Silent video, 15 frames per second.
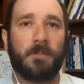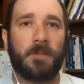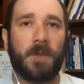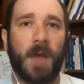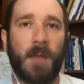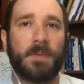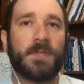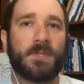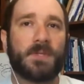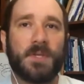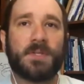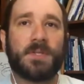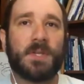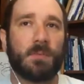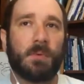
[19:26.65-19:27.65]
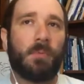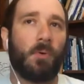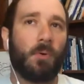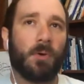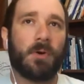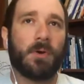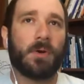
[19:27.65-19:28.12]
the IPCC
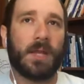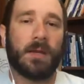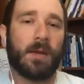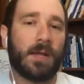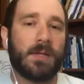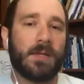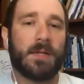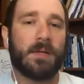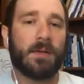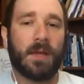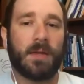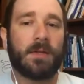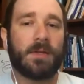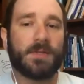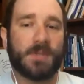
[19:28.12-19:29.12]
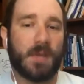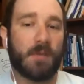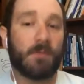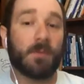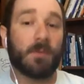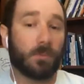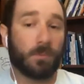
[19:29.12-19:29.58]
report in
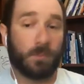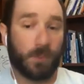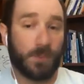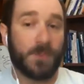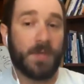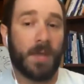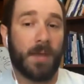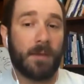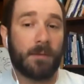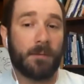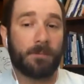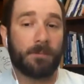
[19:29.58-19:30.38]
1997 would say